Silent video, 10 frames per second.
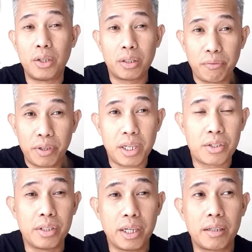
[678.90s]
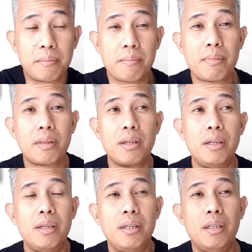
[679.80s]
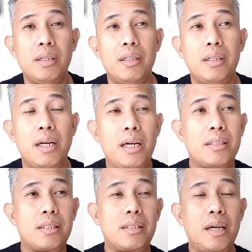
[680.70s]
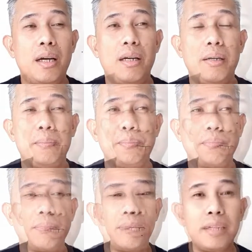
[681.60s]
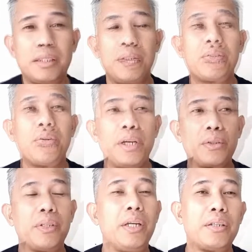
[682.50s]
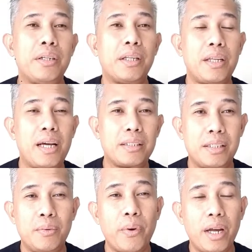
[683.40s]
notification yet. As earlier, it doesn't connect to the internet as